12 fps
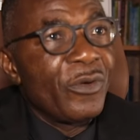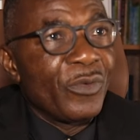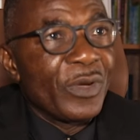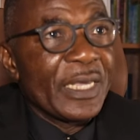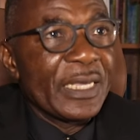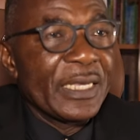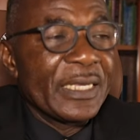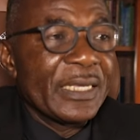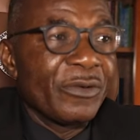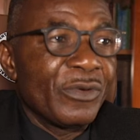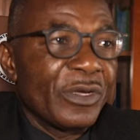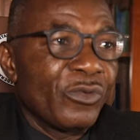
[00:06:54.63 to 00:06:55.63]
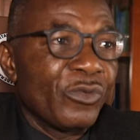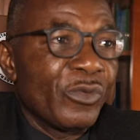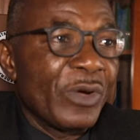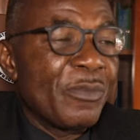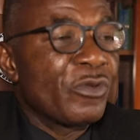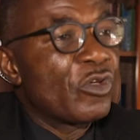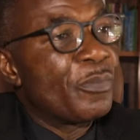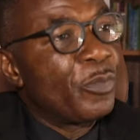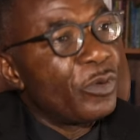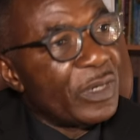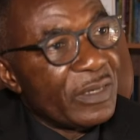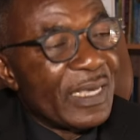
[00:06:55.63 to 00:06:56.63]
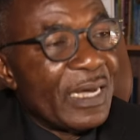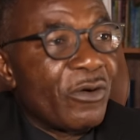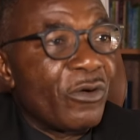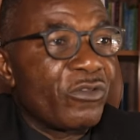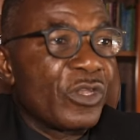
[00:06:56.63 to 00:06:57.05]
We were able to put this across